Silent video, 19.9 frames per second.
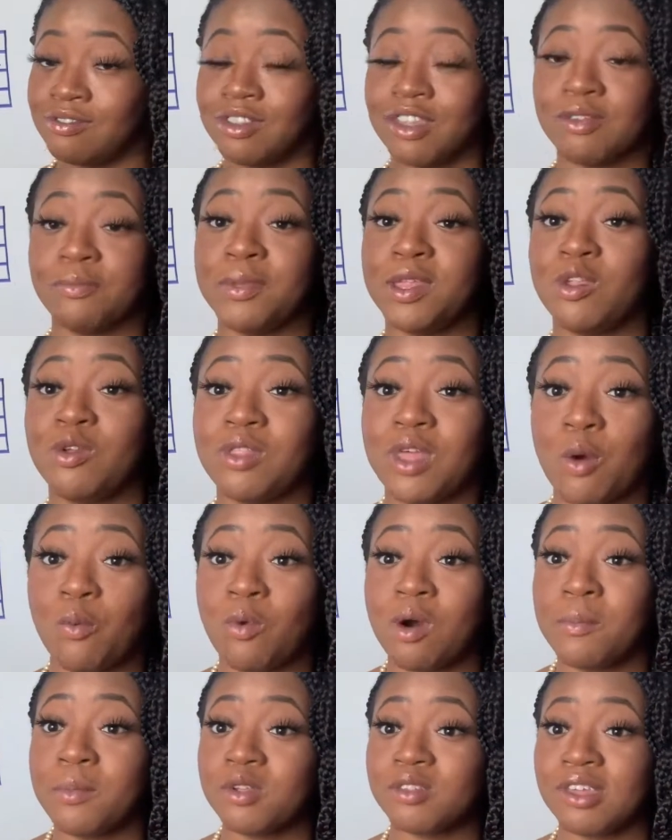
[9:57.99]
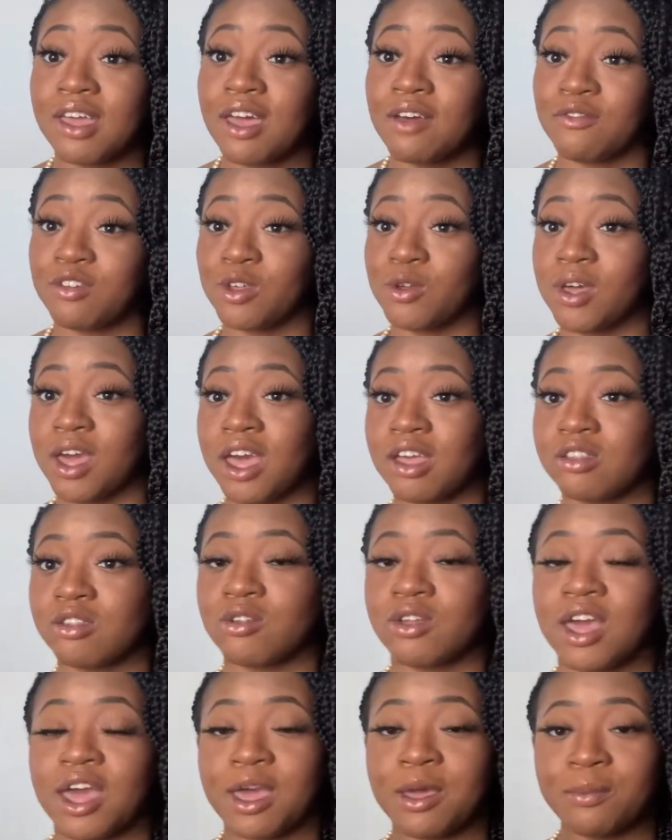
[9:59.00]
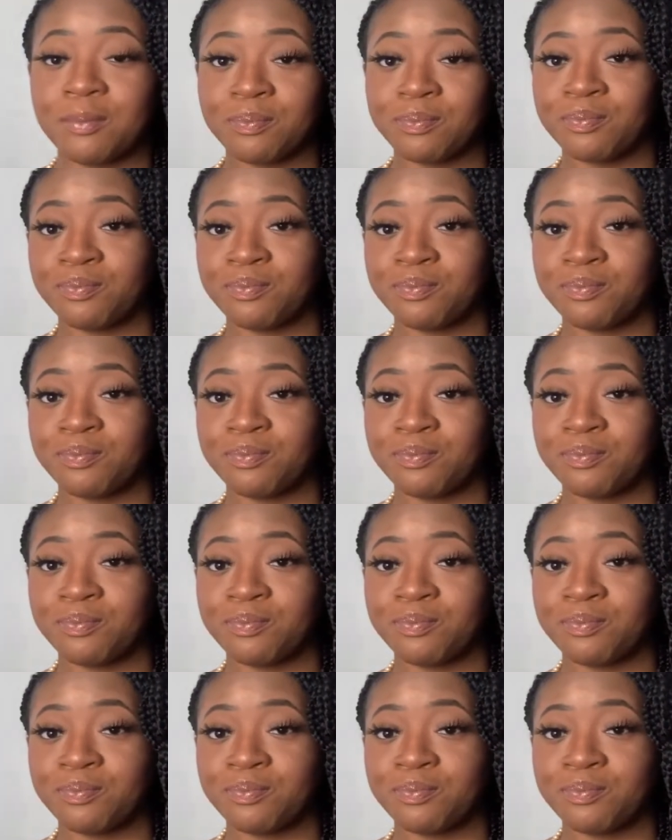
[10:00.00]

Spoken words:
Let me do that one more time for you guys, okay?